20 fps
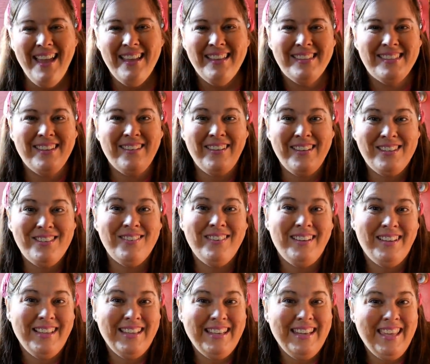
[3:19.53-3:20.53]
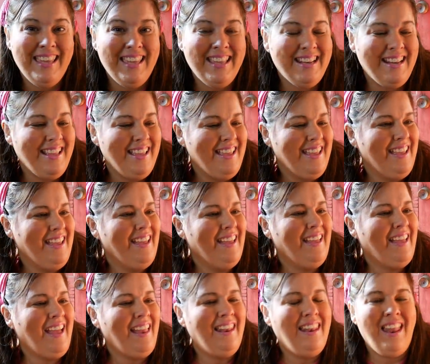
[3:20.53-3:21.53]
So it's really neat.
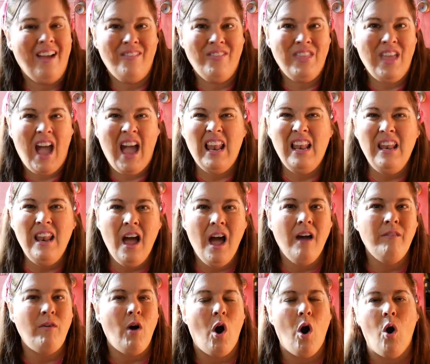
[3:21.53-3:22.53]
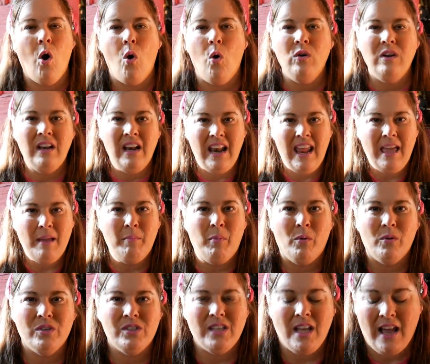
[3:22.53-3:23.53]
I love I love old
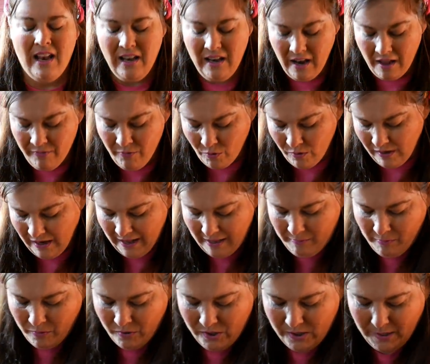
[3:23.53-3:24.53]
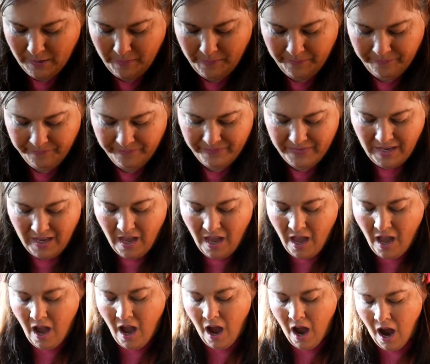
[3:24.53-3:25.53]
labels. I love old labels.
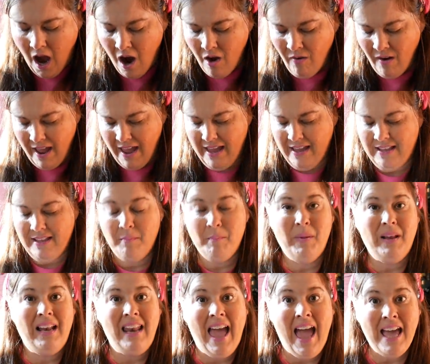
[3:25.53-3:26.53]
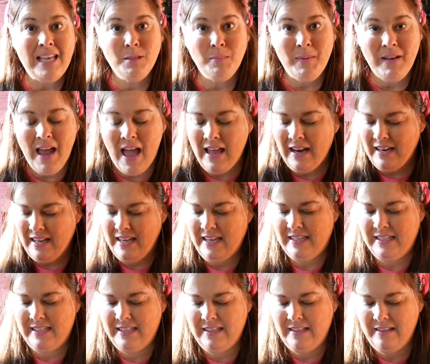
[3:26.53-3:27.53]
All right, last but not
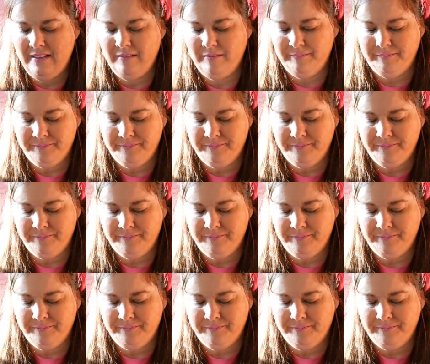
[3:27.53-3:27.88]
least,